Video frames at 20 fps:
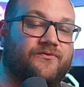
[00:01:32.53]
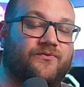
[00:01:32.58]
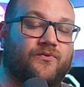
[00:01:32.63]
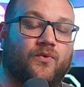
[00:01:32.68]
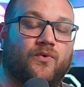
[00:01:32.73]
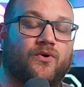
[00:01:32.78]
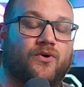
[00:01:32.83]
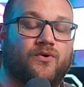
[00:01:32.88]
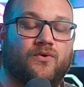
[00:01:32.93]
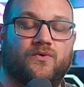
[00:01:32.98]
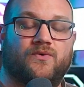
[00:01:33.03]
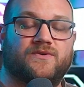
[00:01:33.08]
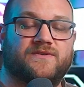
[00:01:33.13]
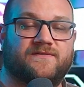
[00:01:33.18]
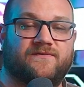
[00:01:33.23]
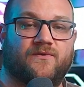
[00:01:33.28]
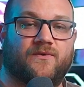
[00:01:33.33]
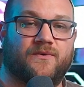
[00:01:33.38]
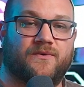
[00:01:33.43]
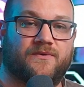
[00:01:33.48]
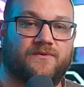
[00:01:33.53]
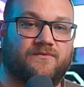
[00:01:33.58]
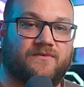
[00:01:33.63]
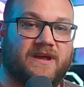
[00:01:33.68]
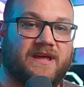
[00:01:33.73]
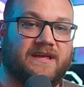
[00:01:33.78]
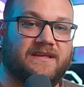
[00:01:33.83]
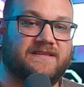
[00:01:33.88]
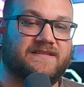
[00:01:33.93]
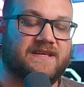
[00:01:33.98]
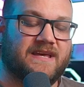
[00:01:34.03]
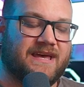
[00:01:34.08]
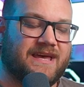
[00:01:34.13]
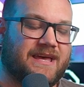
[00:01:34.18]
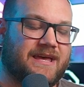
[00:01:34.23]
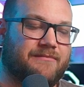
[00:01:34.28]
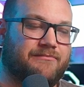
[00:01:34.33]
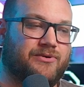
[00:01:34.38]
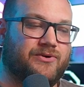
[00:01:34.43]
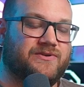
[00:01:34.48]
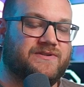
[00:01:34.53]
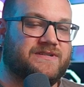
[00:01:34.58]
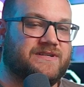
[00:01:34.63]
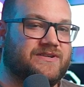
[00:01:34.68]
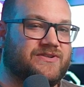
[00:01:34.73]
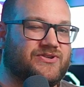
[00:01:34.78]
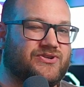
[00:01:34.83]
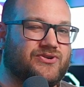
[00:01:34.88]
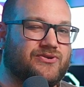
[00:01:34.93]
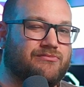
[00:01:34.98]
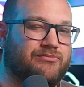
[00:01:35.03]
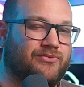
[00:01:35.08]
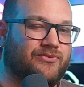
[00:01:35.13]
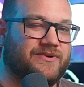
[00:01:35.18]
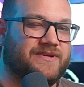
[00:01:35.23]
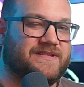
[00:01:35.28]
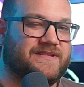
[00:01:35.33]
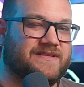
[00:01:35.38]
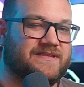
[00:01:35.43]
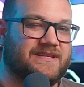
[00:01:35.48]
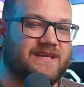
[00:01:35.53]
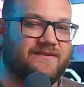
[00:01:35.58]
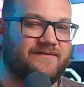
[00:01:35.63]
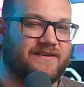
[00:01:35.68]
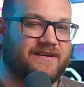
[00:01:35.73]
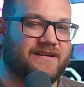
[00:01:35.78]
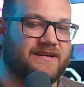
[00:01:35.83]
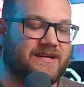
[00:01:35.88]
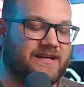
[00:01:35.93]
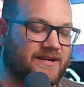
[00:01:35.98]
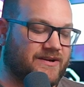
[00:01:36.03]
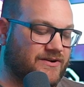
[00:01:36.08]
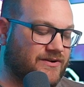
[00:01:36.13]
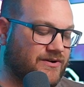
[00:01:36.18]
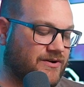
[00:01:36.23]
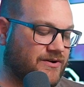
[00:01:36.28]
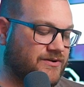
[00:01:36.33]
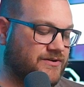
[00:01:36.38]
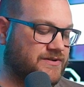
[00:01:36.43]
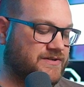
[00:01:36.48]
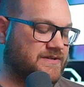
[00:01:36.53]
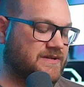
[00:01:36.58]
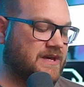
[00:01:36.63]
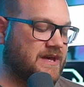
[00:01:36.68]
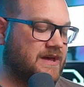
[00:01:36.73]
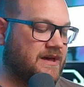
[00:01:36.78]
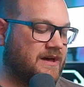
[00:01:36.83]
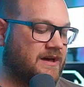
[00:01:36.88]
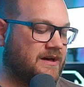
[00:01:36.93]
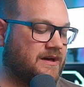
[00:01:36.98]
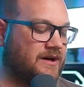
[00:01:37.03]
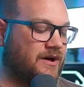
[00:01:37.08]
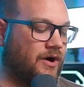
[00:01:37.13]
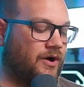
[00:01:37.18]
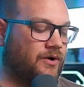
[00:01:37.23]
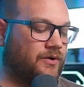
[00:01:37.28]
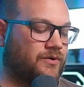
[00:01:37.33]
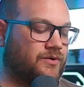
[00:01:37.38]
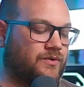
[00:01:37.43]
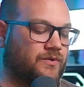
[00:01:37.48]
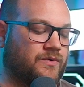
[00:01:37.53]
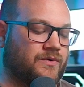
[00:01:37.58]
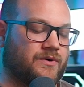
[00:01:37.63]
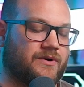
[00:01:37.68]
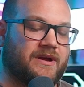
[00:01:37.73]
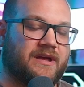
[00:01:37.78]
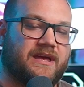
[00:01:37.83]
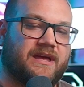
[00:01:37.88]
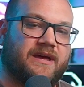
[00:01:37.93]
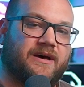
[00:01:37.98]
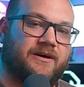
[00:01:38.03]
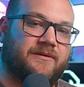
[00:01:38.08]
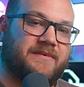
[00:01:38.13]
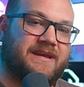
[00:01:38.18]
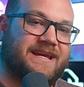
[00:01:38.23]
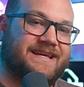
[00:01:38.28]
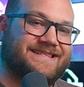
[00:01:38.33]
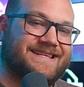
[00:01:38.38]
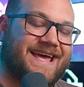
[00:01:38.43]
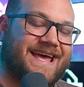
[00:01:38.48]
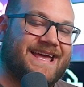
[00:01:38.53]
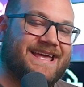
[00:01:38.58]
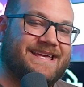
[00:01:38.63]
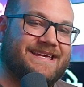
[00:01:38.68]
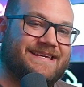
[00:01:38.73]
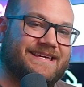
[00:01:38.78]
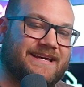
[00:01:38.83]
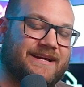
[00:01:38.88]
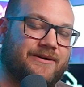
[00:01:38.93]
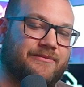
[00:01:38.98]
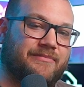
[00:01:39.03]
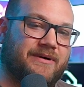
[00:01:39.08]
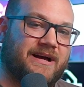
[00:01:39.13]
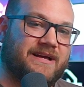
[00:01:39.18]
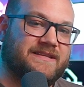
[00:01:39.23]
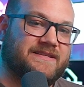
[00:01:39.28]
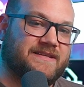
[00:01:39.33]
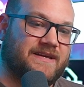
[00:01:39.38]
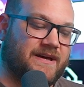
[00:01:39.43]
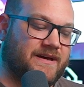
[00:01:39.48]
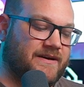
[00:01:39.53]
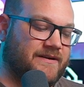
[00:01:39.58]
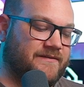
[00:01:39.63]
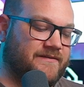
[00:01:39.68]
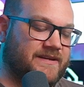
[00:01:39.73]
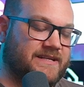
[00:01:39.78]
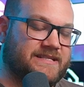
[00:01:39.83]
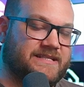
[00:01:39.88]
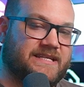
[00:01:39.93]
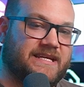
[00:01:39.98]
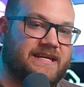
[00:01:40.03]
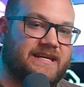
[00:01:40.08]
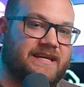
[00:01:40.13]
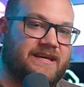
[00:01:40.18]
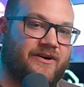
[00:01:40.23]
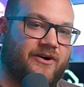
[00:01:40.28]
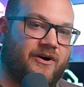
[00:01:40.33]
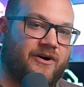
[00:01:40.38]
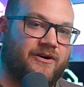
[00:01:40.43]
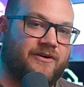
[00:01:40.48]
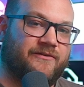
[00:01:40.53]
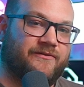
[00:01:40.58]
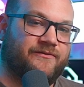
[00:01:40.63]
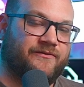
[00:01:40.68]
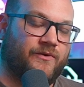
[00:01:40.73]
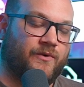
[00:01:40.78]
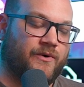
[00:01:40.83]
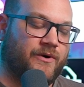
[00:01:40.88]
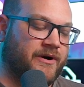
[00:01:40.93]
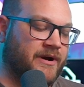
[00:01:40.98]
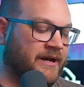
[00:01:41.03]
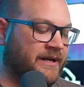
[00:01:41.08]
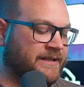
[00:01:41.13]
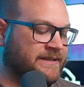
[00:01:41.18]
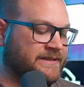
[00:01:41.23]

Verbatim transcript: four cores, four threads. It boosts to two point seven gigahertz, uh, all core. Um, it has eight gigabytes of D D R four